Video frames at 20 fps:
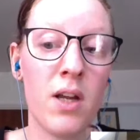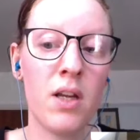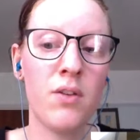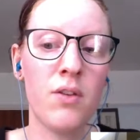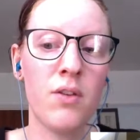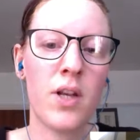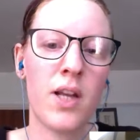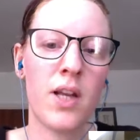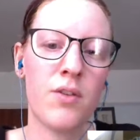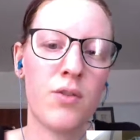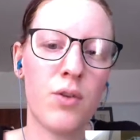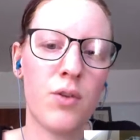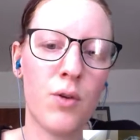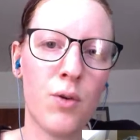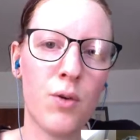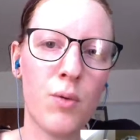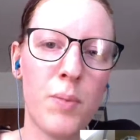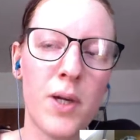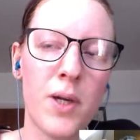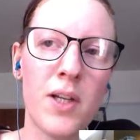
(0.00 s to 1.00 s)

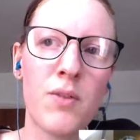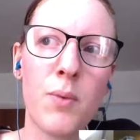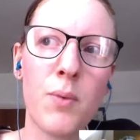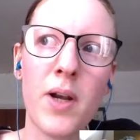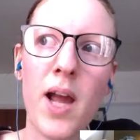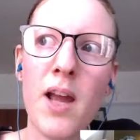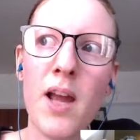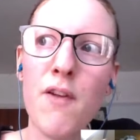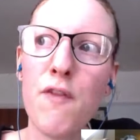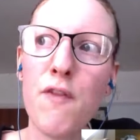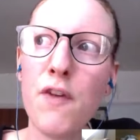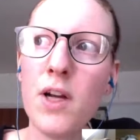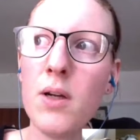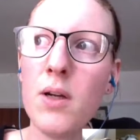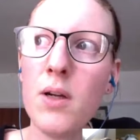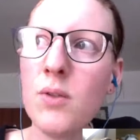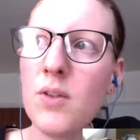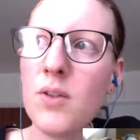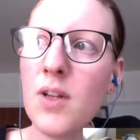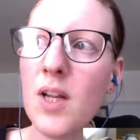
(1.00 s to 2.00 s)
international. But what I
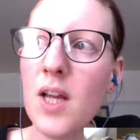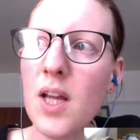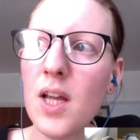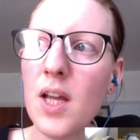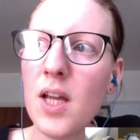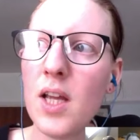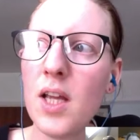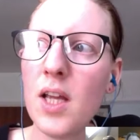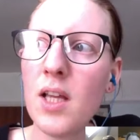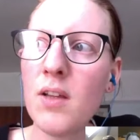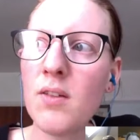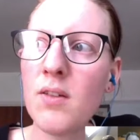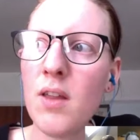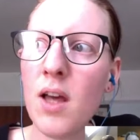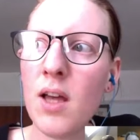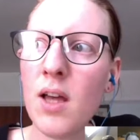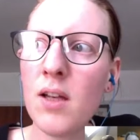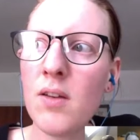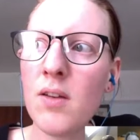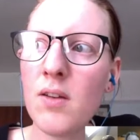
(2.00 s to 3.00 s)
found is
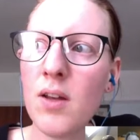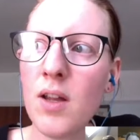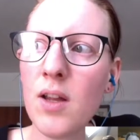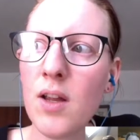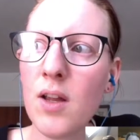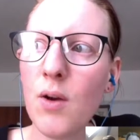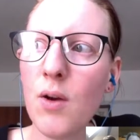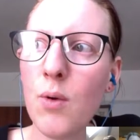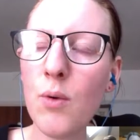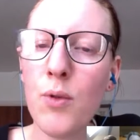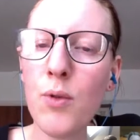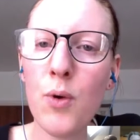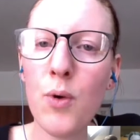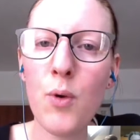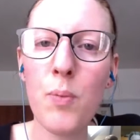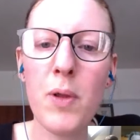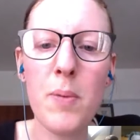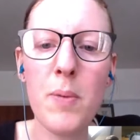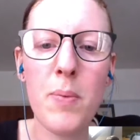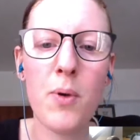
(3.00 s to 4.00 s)
that although
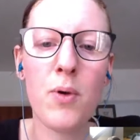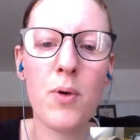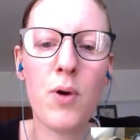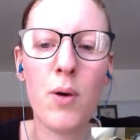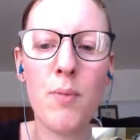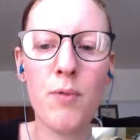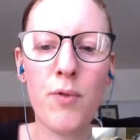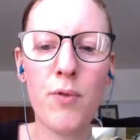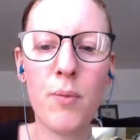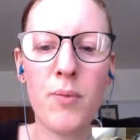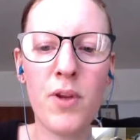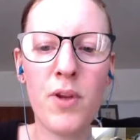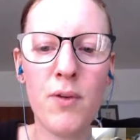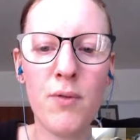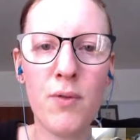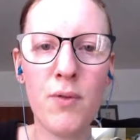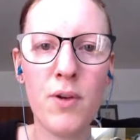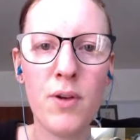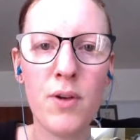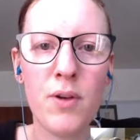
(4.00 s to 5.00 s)
people come from
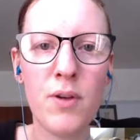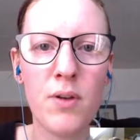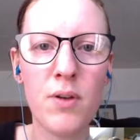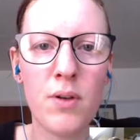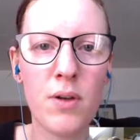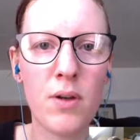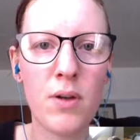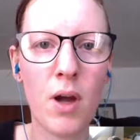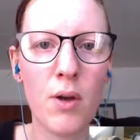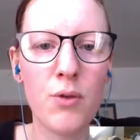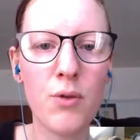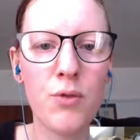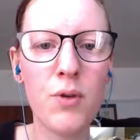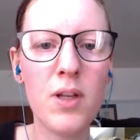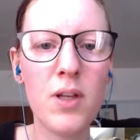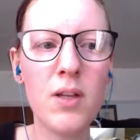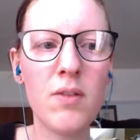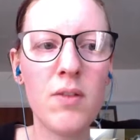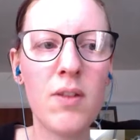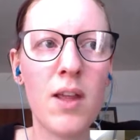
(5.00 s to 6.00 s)
different
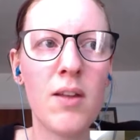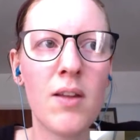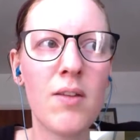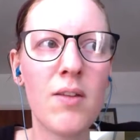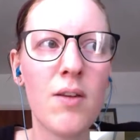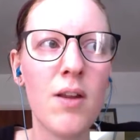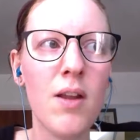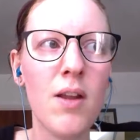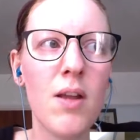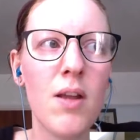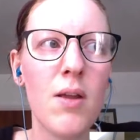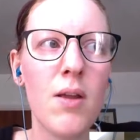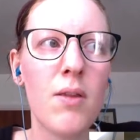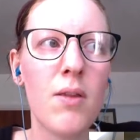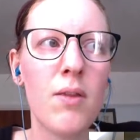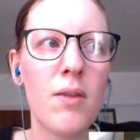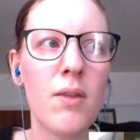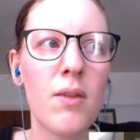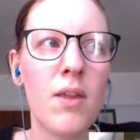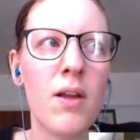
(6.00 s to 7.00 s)
countries, that
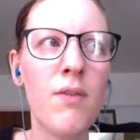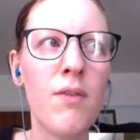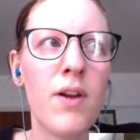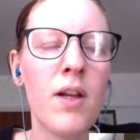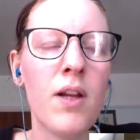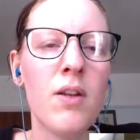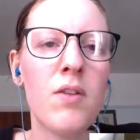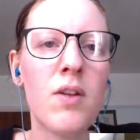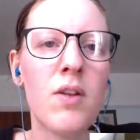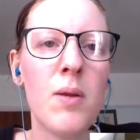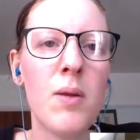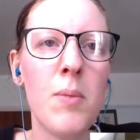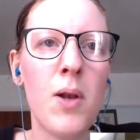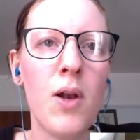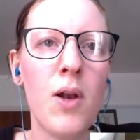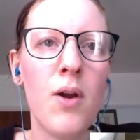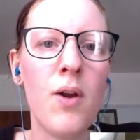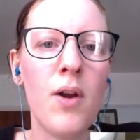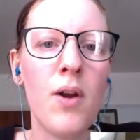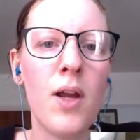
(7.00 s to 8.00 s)
they're very
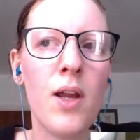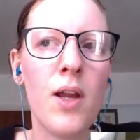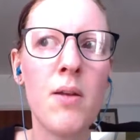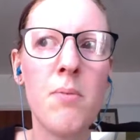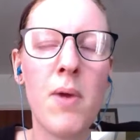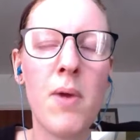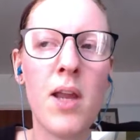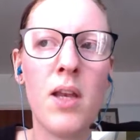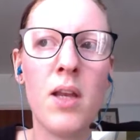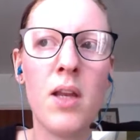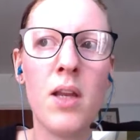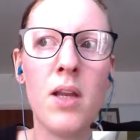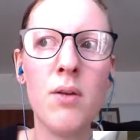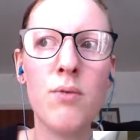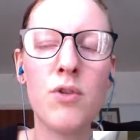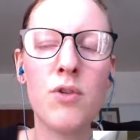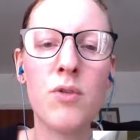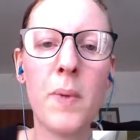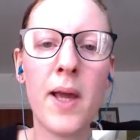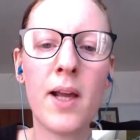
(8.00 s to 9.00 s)
similar in many
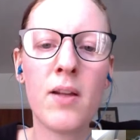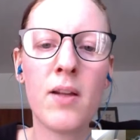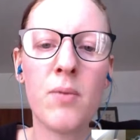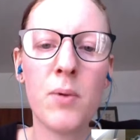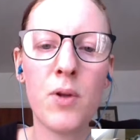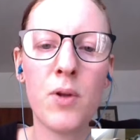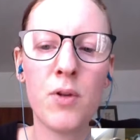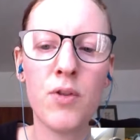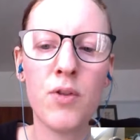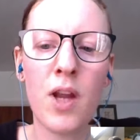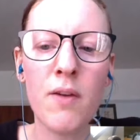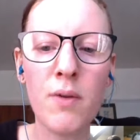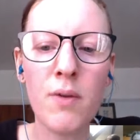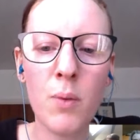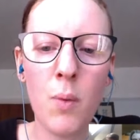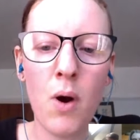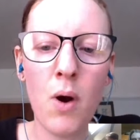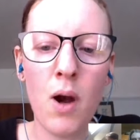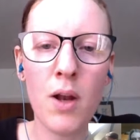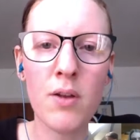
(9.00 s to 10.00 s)
respects, because
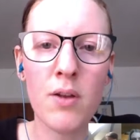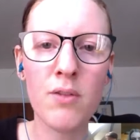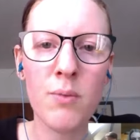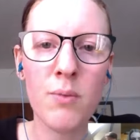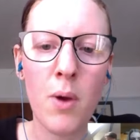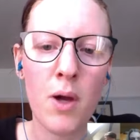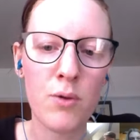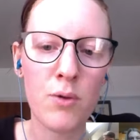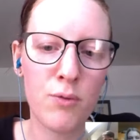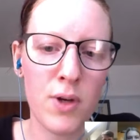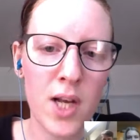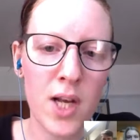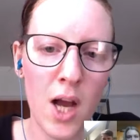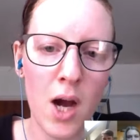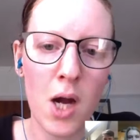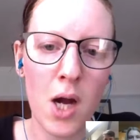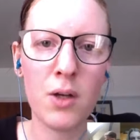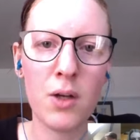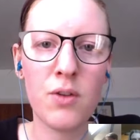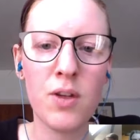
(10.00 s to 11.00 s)
everyone's worked really
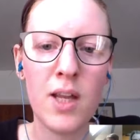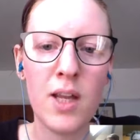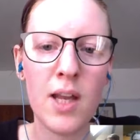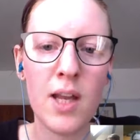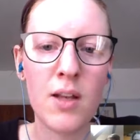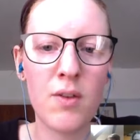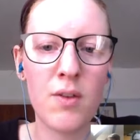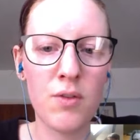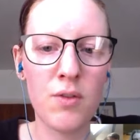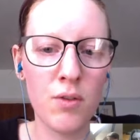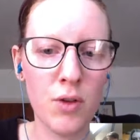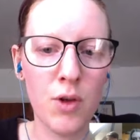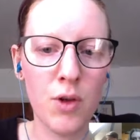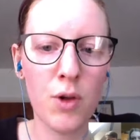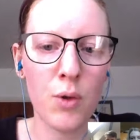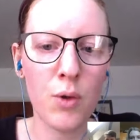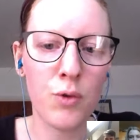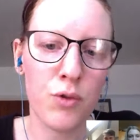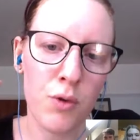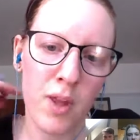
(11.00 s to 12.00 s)
hard to get, you
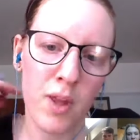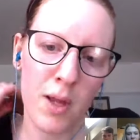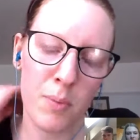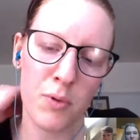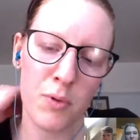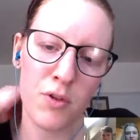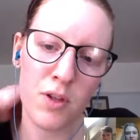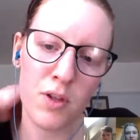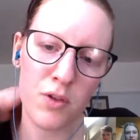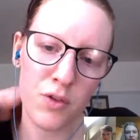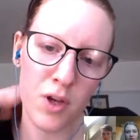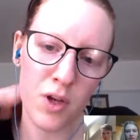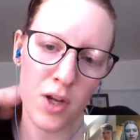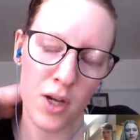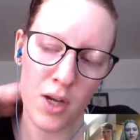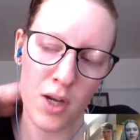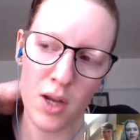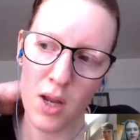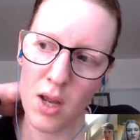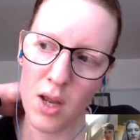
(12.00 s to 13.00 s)
know, to their
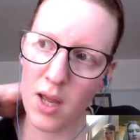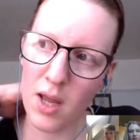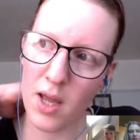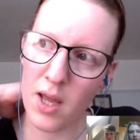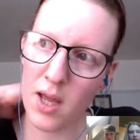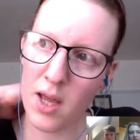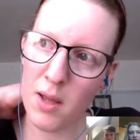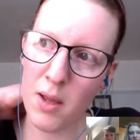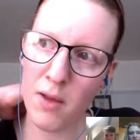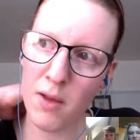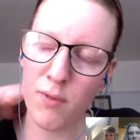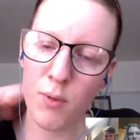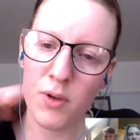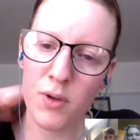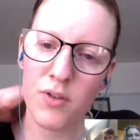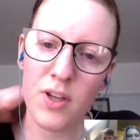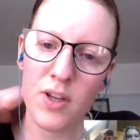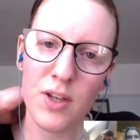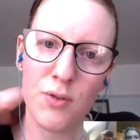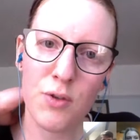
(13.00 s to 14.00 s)
position.
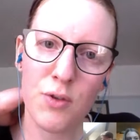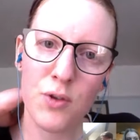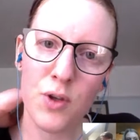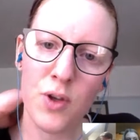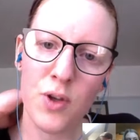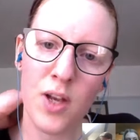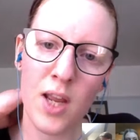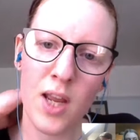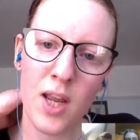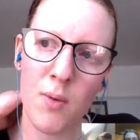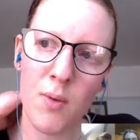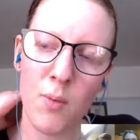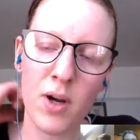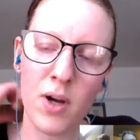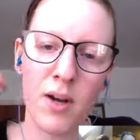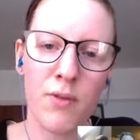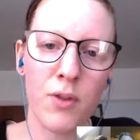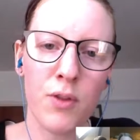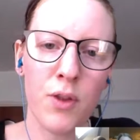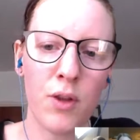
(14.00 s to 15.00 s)
Everyone's interested in
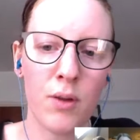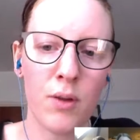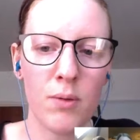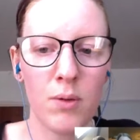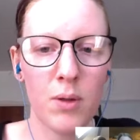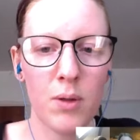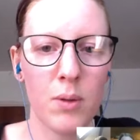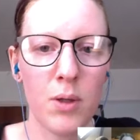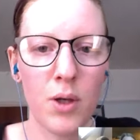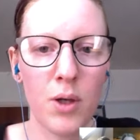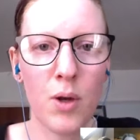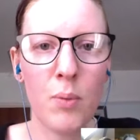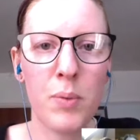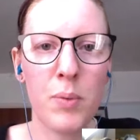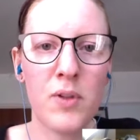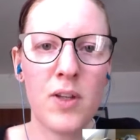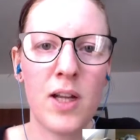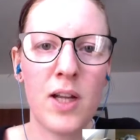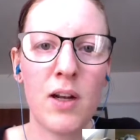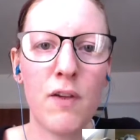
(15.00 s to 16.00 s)
whatever the, you know,
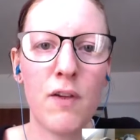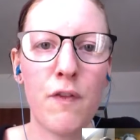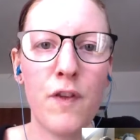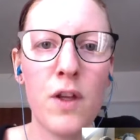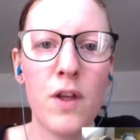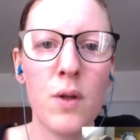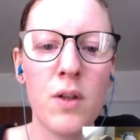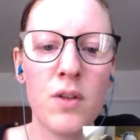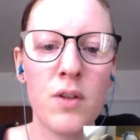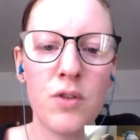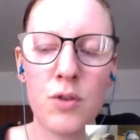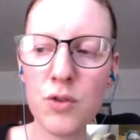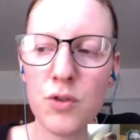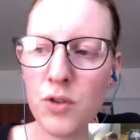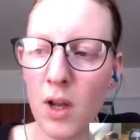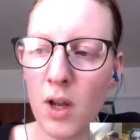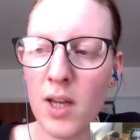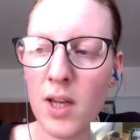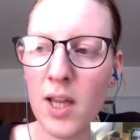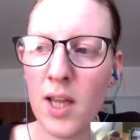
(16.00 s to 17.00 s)
particular field is you're
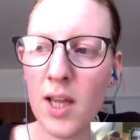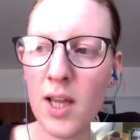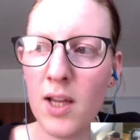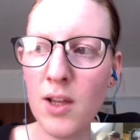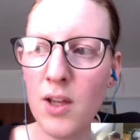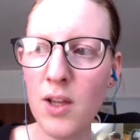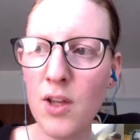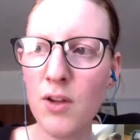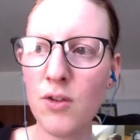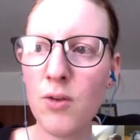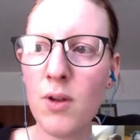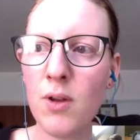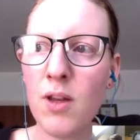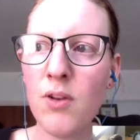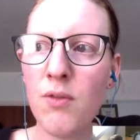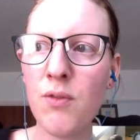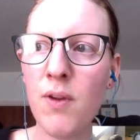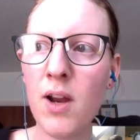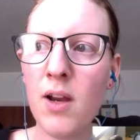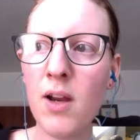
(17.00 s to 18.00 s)
studying. So
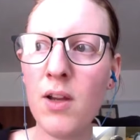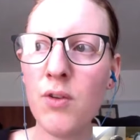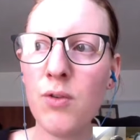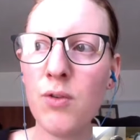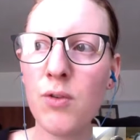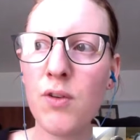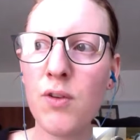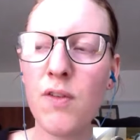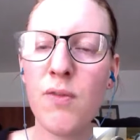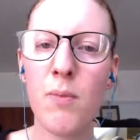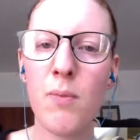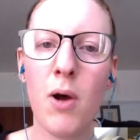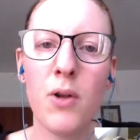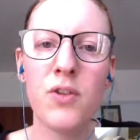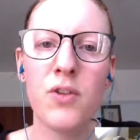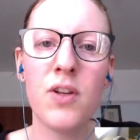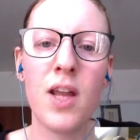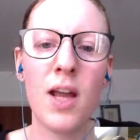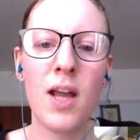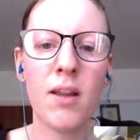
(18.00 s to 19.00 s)
it's very sort of
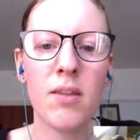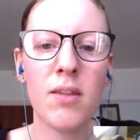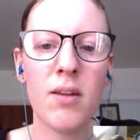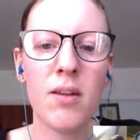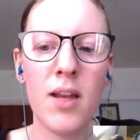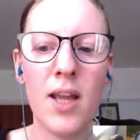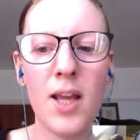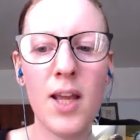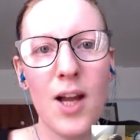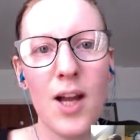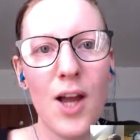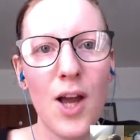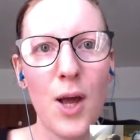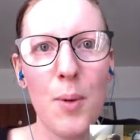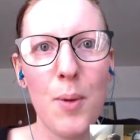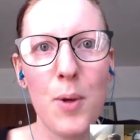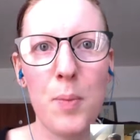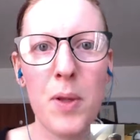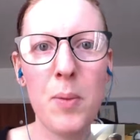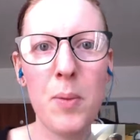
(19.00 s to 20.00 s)
multi-ethnic,
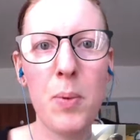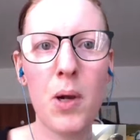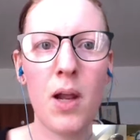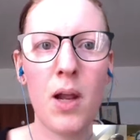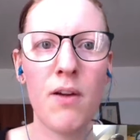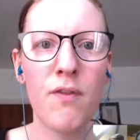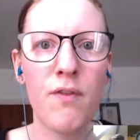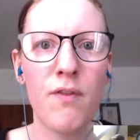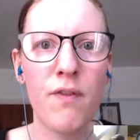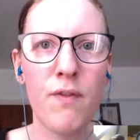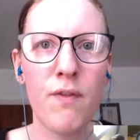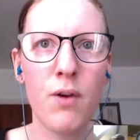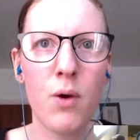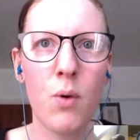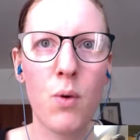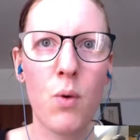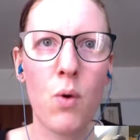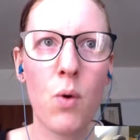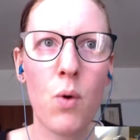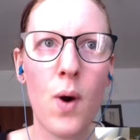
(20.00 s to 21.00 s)
but people are
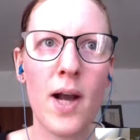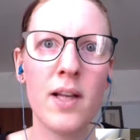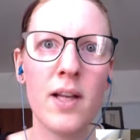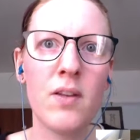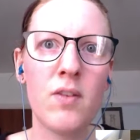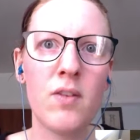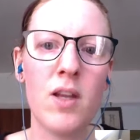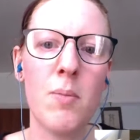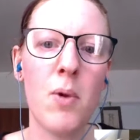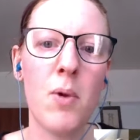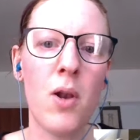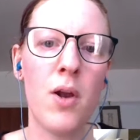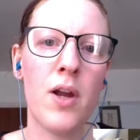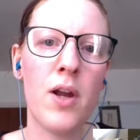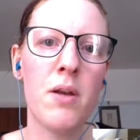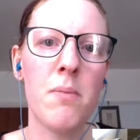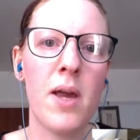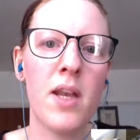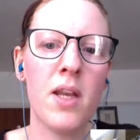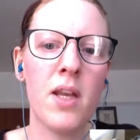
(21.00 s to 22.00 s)
quite similar
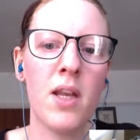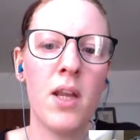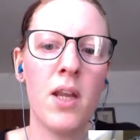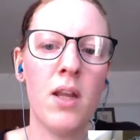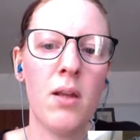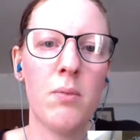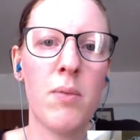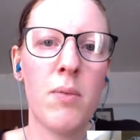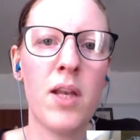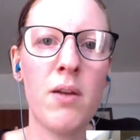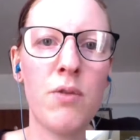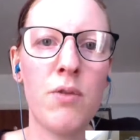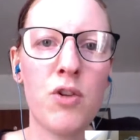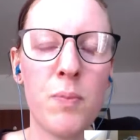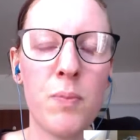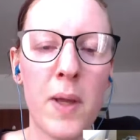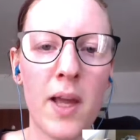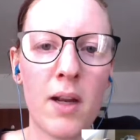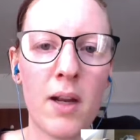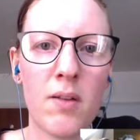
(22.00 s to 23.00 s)
in many, many
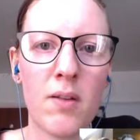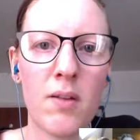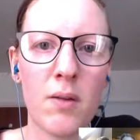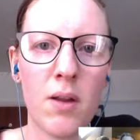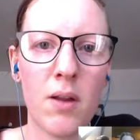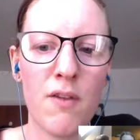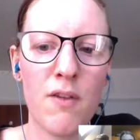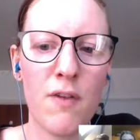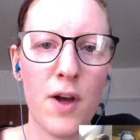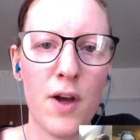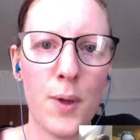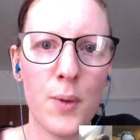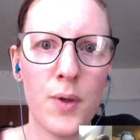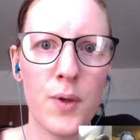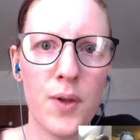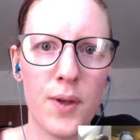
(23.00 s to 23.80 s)
respects, I found.